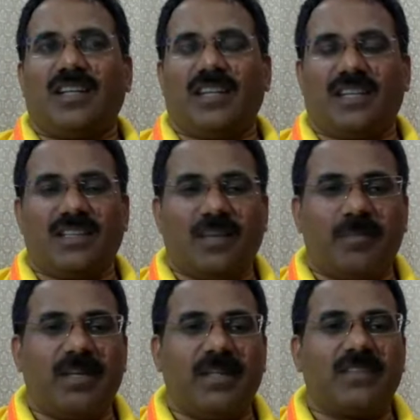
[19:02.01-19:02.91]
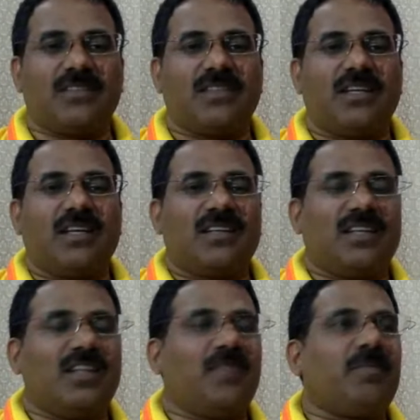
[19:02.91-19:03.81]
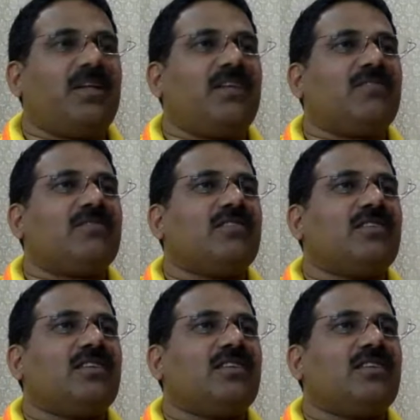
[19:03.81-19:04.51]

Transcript: taken their place, then they believe